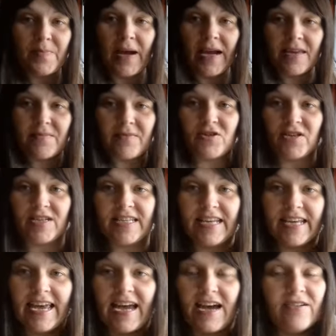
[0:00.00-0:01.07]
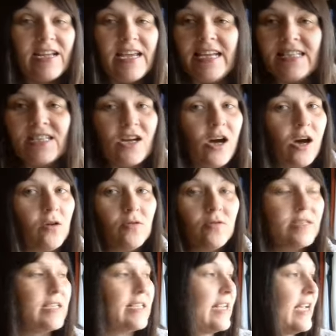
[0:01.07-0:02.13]
Back in my dressing gown, it's
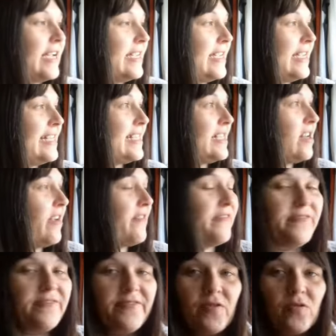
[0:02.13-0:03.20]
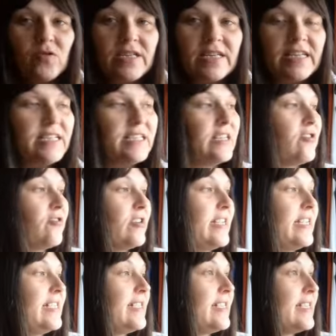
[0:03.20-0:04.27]
cold today. It's like 14
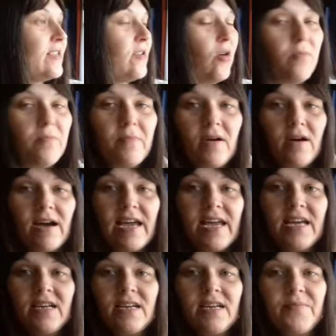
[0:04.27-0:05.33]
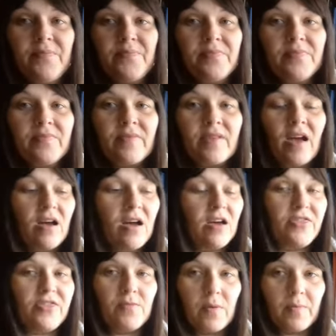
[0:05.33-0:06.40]
degrees on my uh,
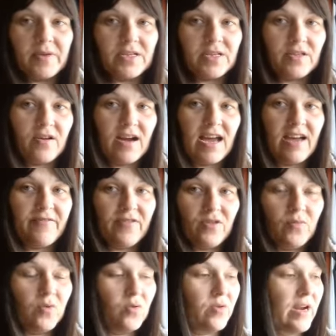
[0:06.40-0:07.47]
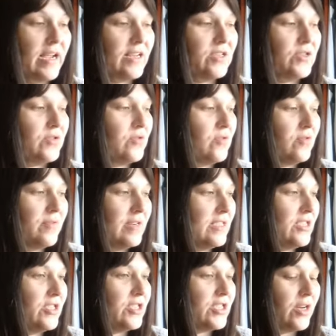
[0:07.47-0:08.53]
thermometer that I have on the wall next door.
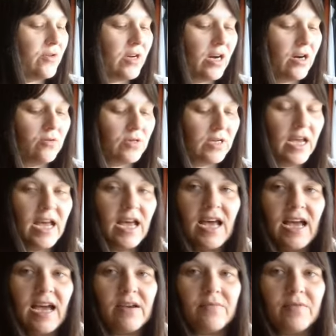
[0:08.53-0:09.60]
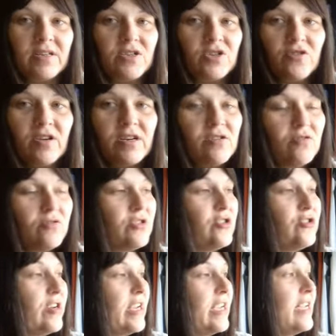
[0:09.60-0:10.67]
It's just so cold and I'm going to try not to
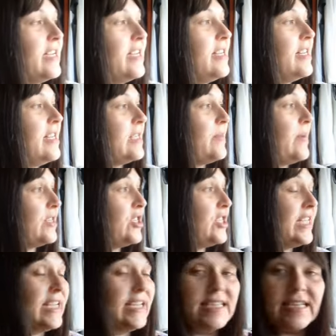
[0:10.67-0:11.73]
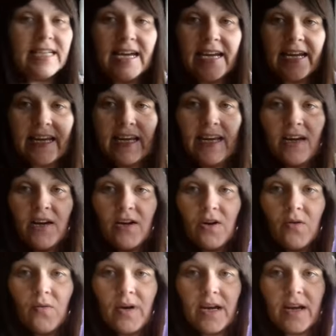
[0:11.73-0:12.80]
drink as much tea today.
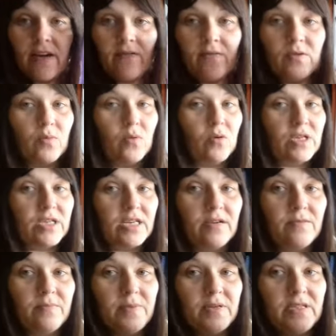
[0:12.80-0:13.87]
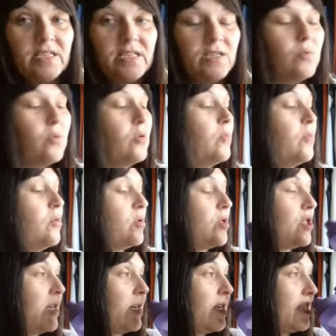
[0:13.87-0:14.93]
We're going with water, but this is warm
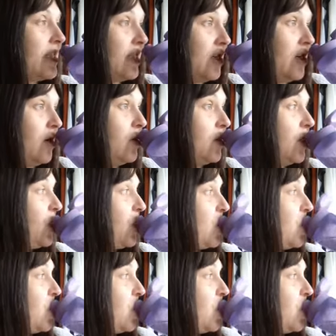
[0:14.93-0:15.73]
water because it's cold.